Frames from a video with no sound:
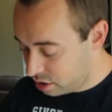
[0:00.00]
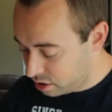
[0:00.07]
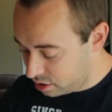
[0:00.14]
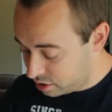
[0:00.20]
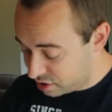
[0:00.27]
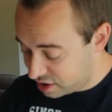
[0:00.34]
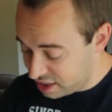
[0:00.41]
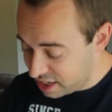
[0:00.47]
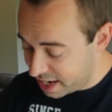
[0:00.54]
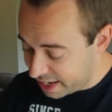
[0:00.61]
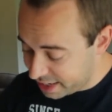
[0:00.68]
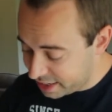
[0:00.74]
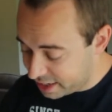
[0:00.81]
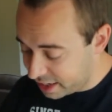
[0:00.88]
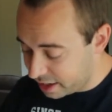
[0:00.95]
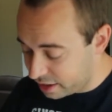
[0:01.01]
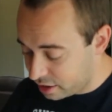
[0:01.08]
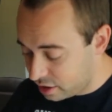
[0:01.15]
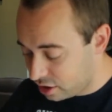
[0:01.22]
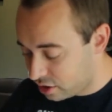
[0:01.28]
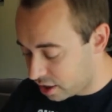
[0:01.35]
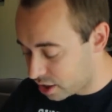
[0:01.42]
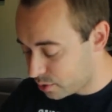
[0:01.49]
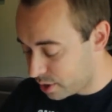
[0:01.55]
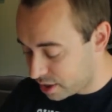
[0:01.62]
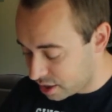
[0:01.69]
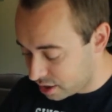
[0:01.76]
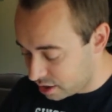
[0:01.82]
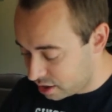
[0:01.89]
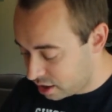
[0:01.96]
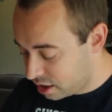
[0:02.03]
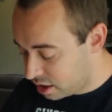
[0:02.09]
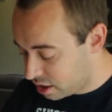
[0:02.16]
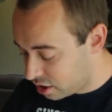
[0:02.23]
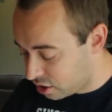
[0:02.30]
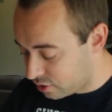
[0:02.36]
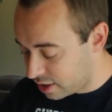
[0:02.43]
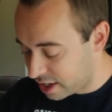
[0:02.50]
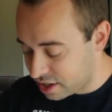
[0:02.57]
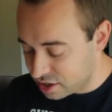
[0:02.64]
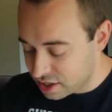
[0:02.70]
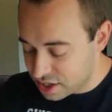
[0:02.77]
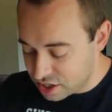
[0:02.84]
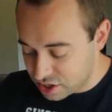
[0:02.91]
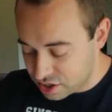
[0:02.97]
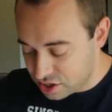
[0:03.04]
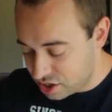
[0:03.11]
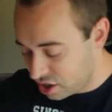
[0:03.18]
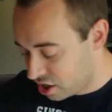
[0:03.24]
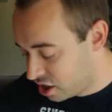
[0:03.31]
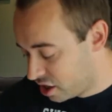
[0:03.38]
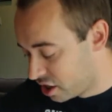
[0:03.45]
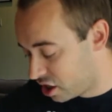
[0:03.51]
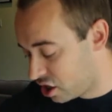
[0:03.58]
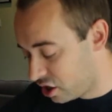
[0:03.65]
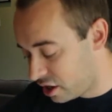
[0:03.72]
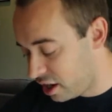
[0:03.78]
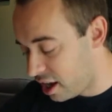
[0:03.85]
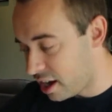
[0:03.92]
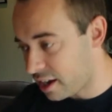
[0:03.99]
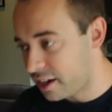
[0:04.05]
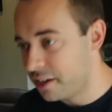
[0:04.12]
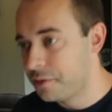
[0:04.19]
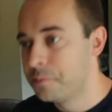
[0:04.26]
C and K. Graduation. Congratulations. Good luck.